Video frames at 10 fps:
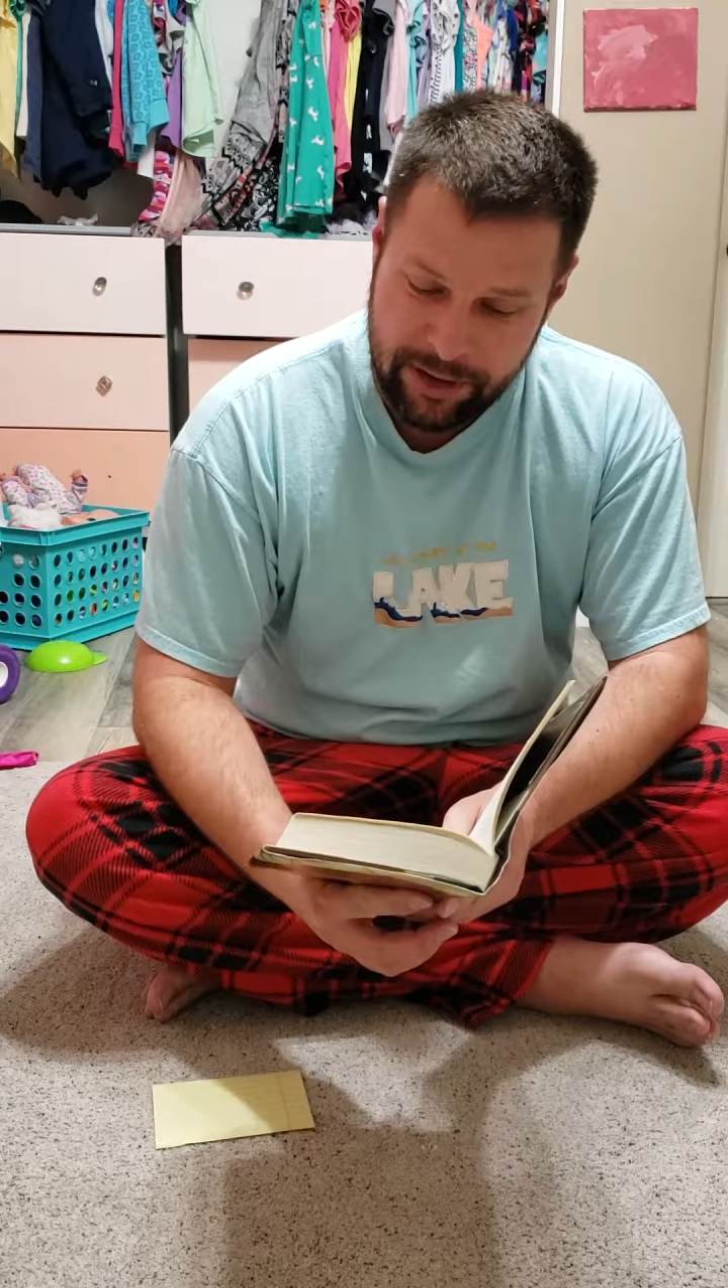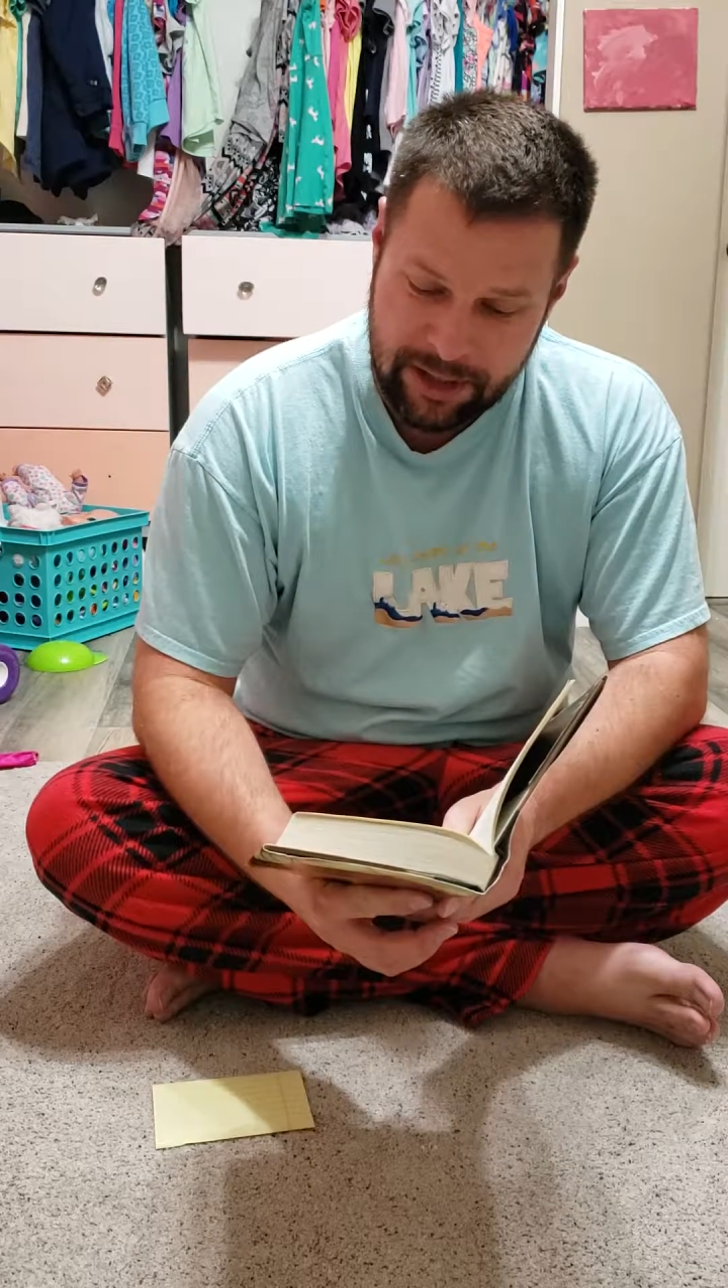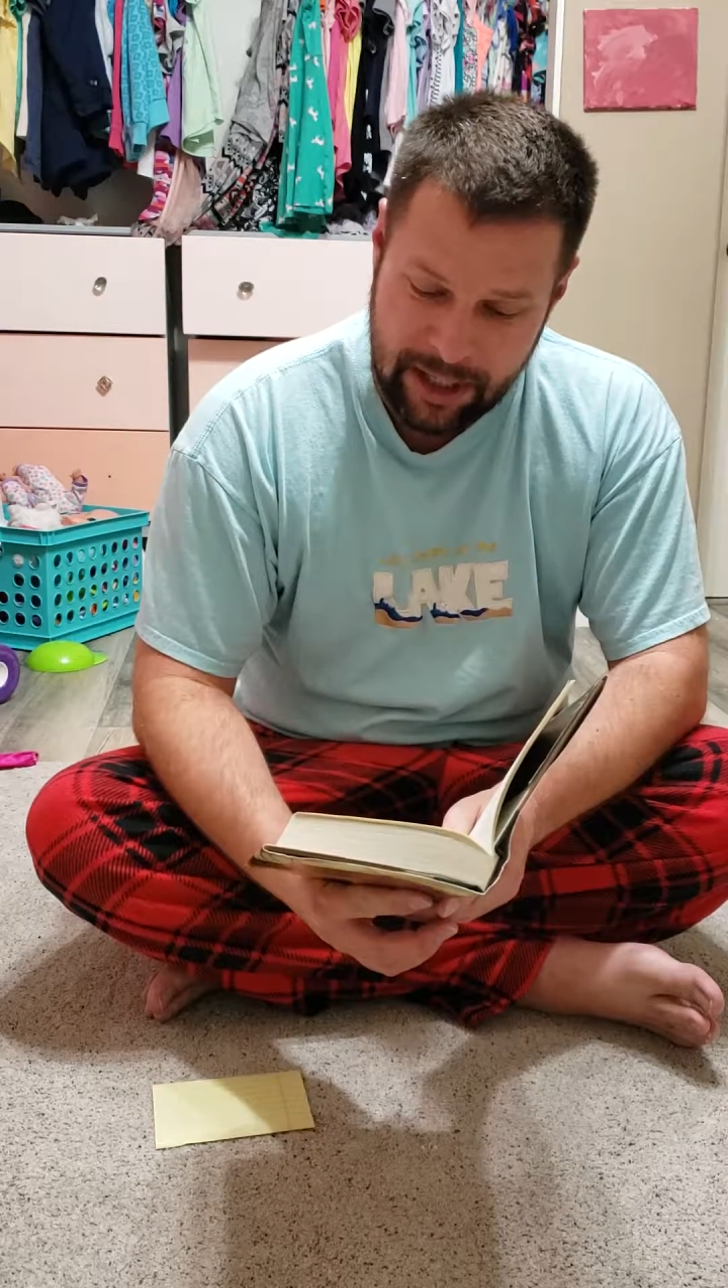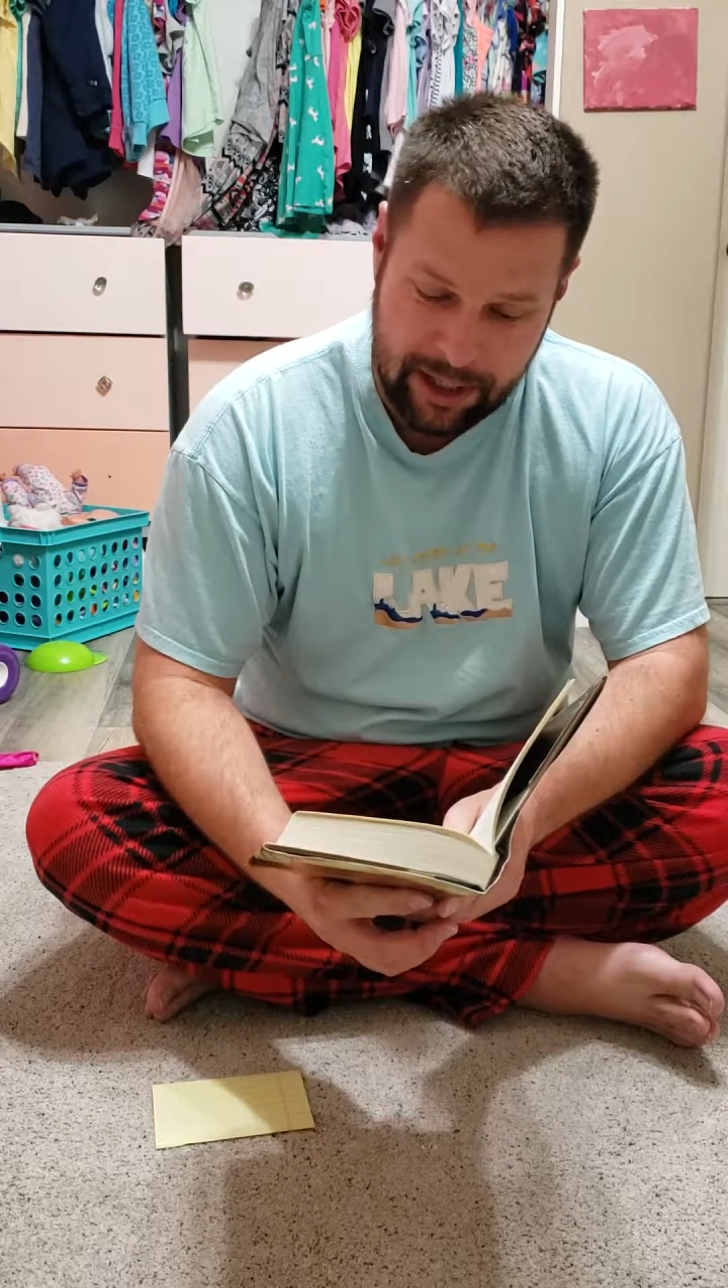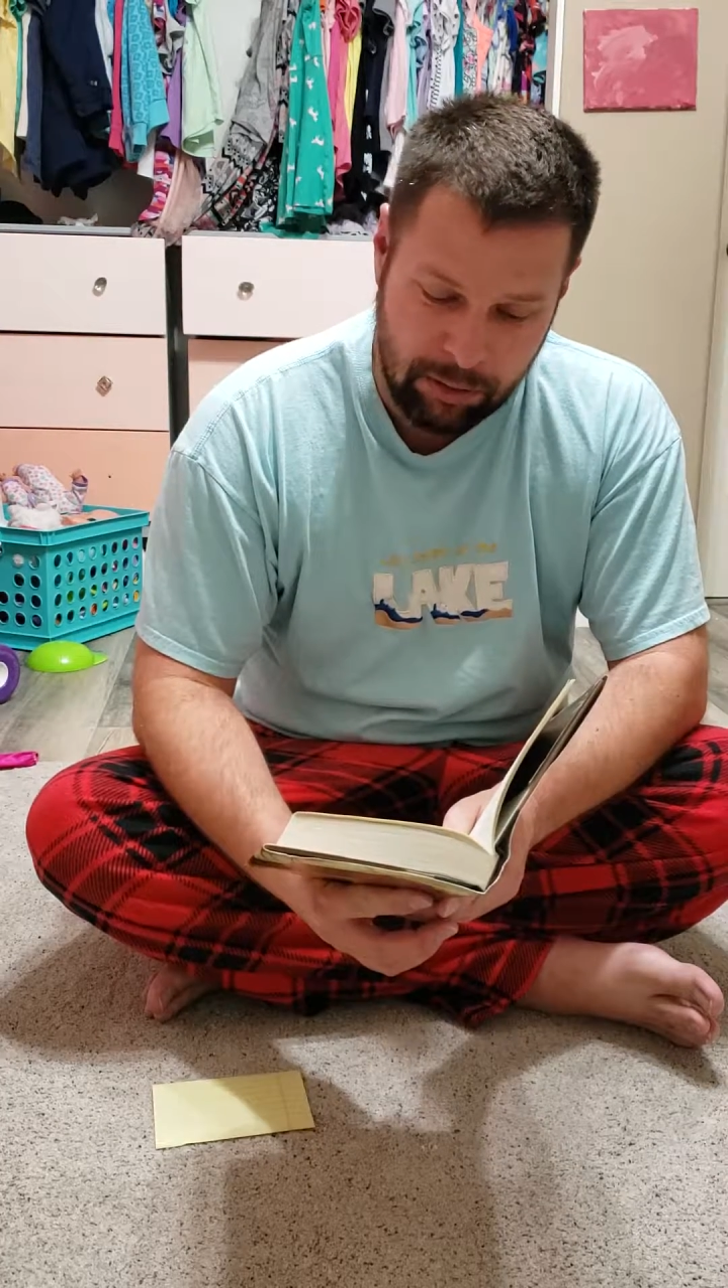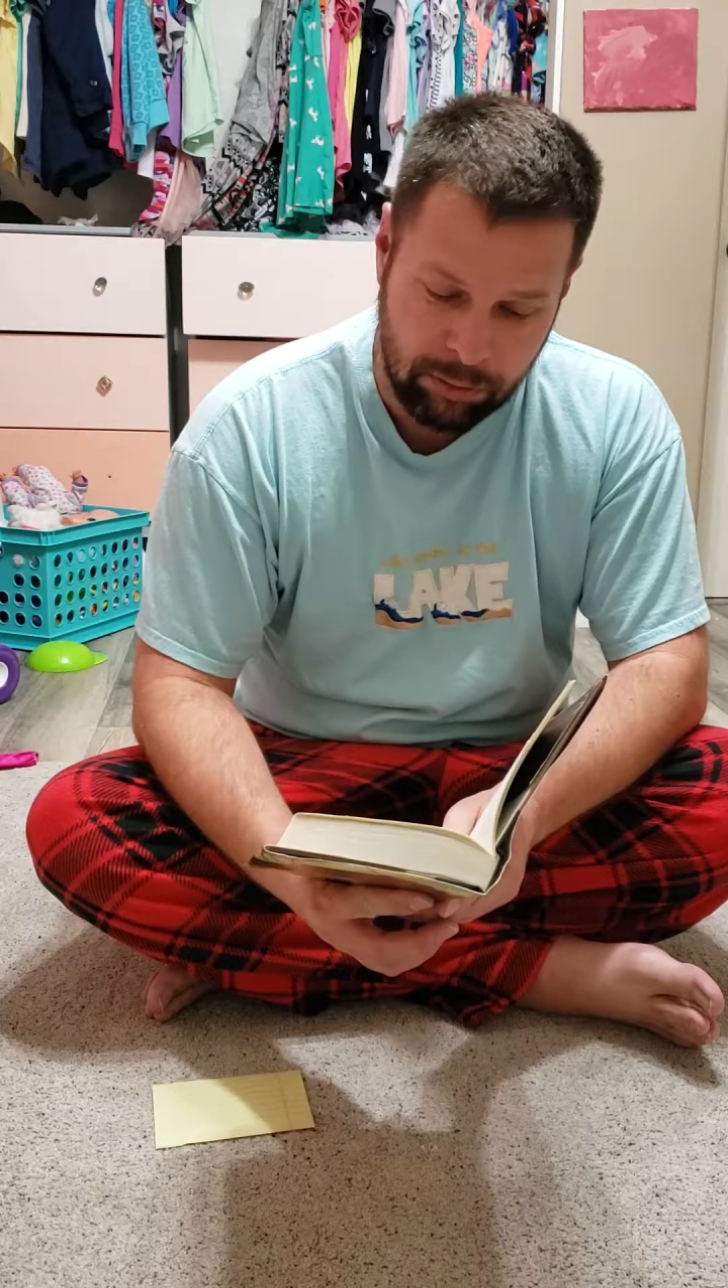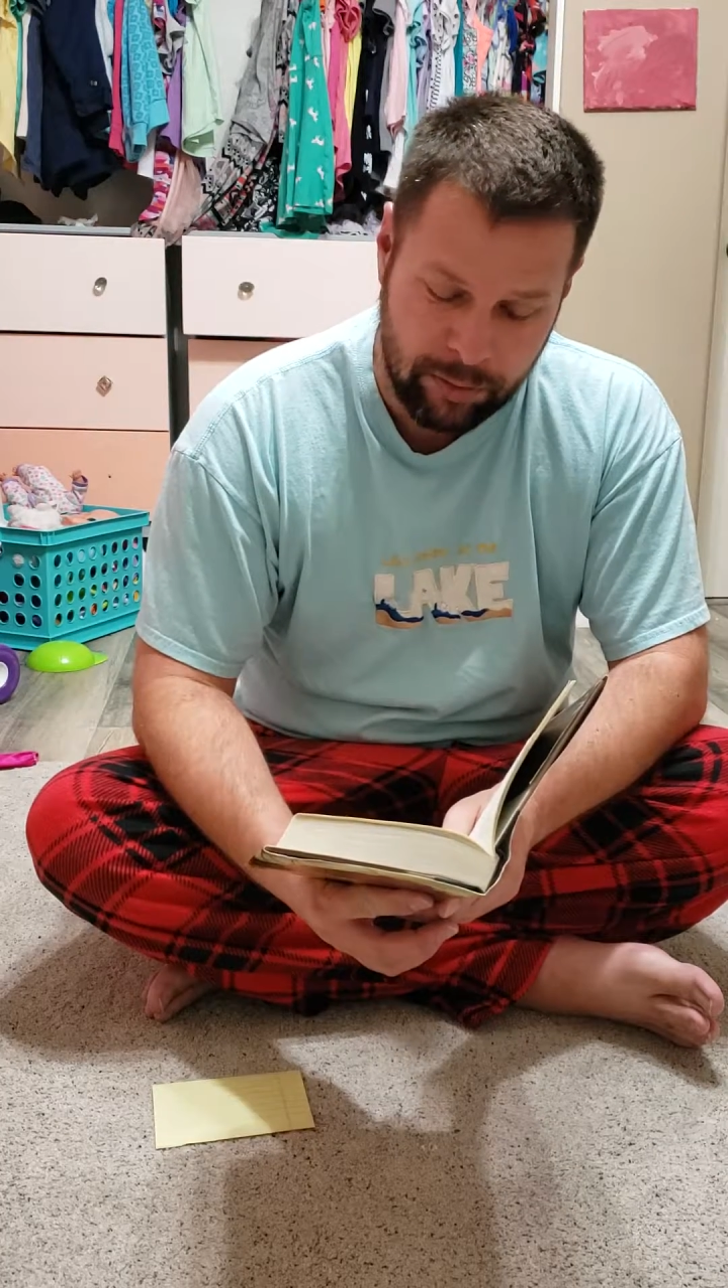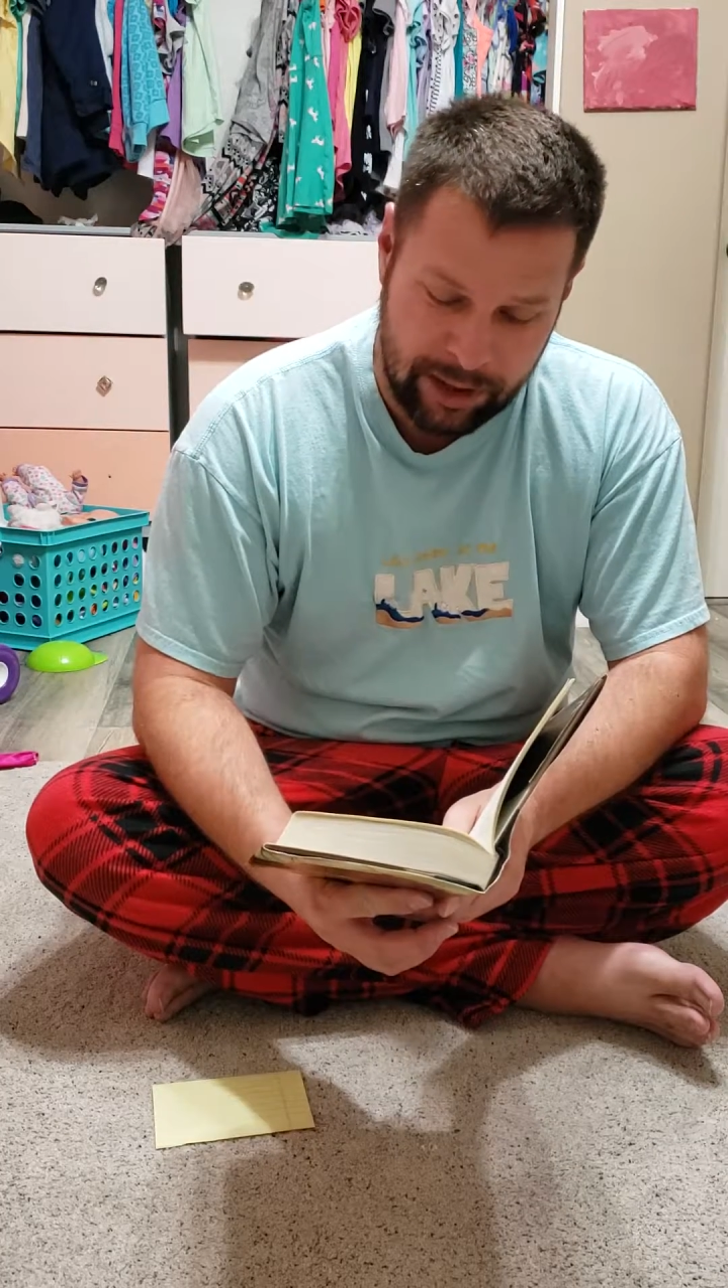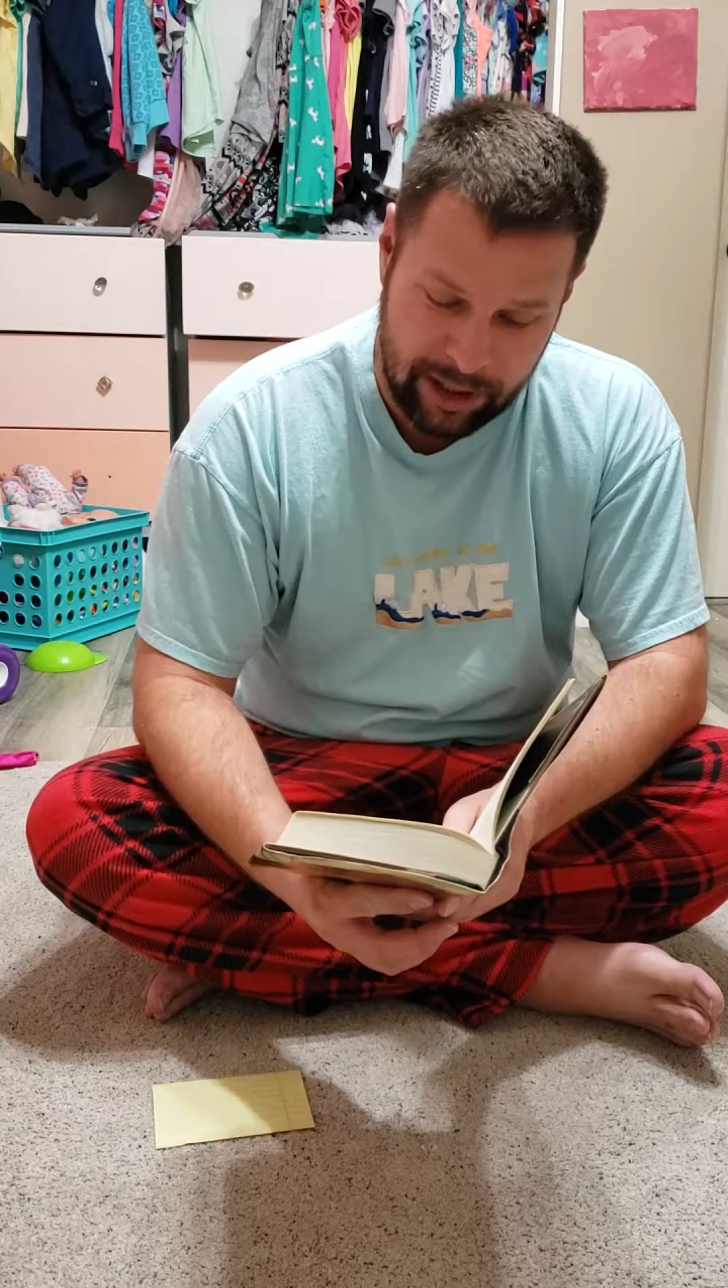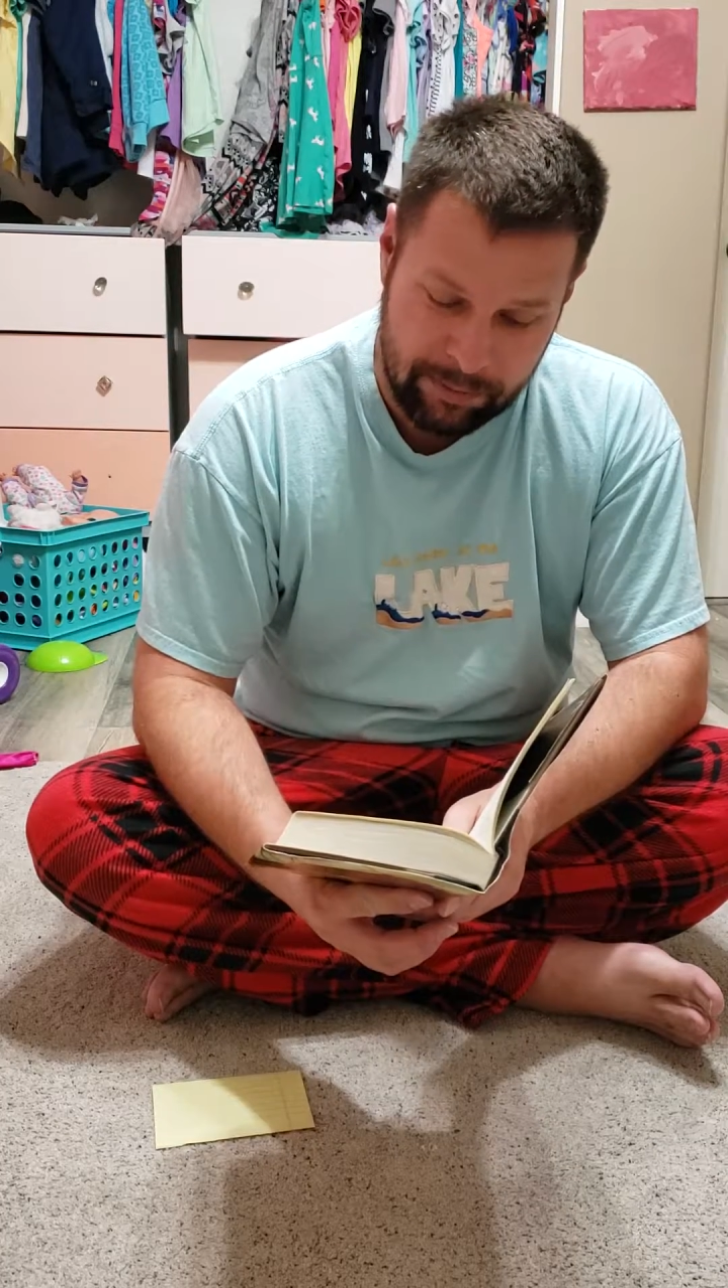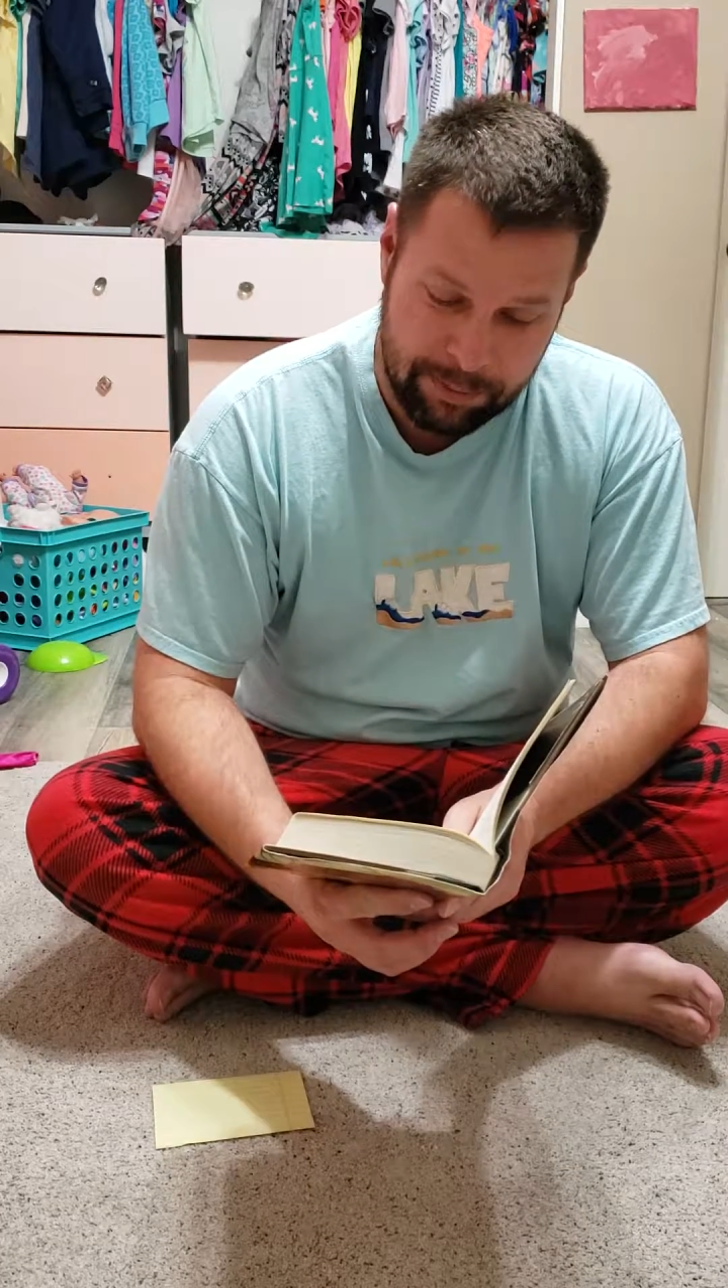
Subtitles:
tangled rigging